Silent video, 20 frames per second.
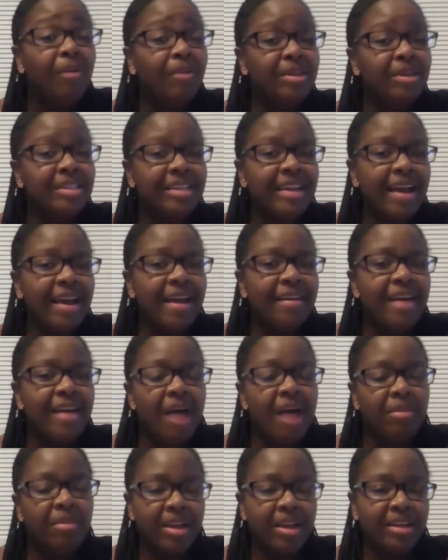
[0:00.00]
Once again,
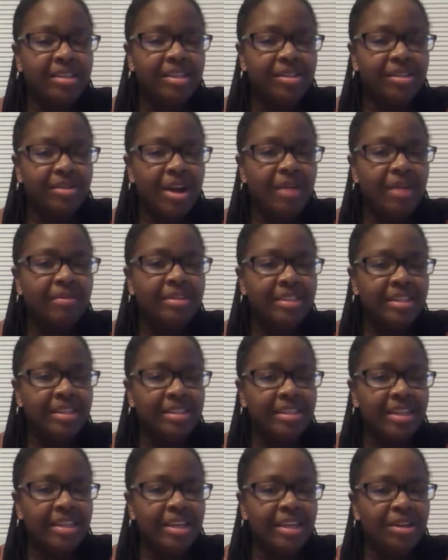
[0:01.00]
I'm Alexis Grant with
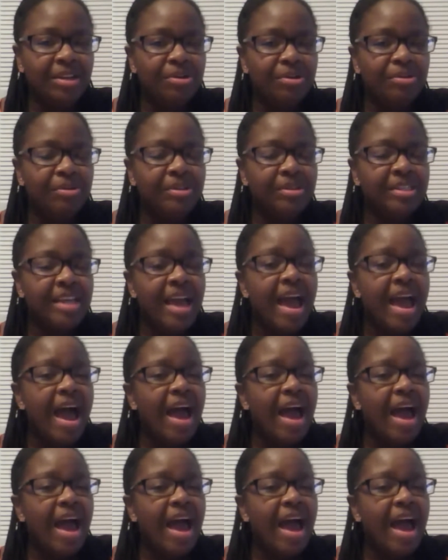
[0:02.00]
CCE News,